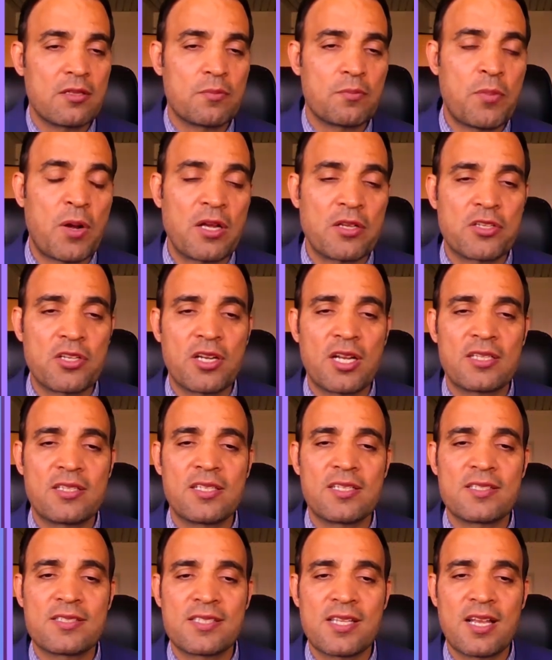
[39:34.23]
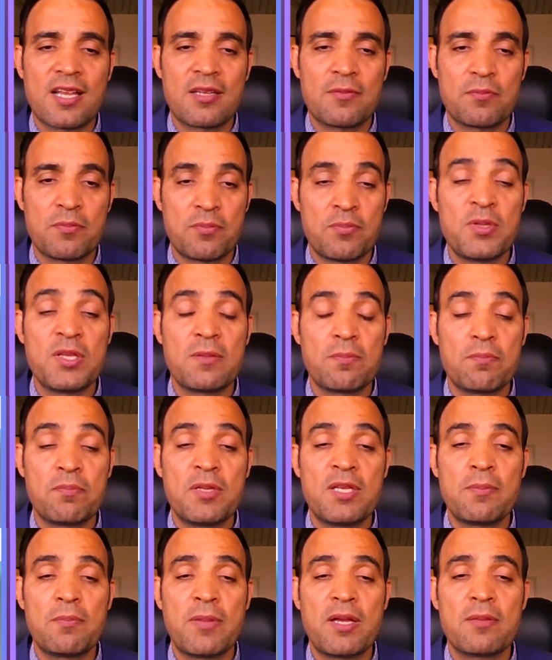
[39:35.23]
pancreatic cell,
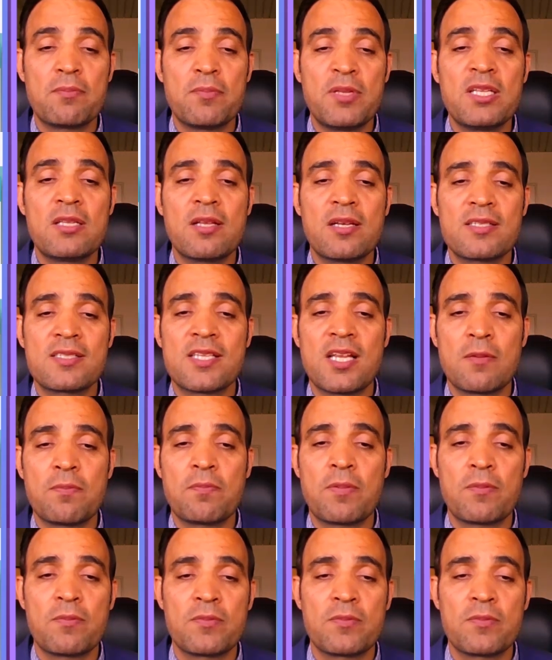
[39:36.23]
beta cell